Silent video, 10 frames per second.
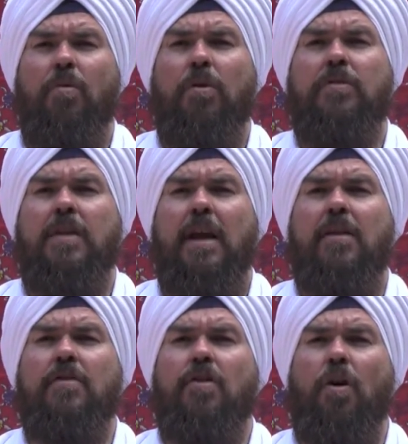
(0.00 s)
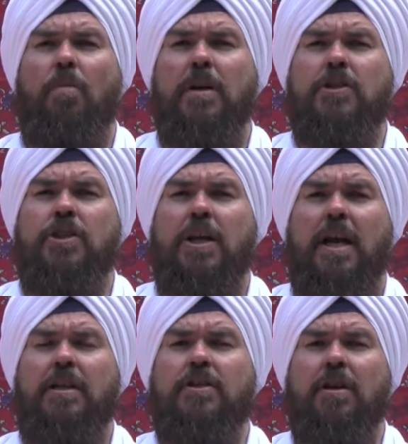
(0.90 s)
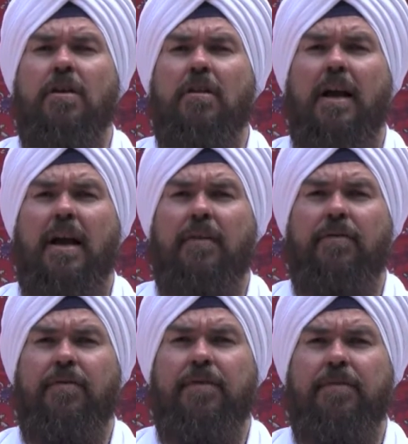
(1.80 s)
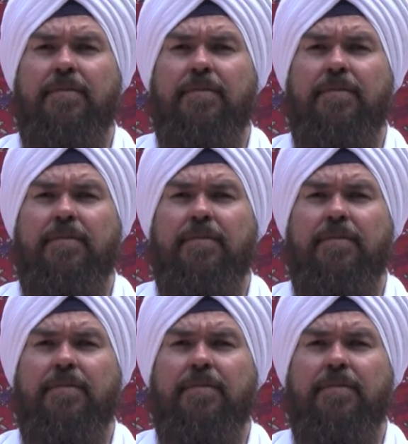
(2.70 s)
we're seeing so much change in our life.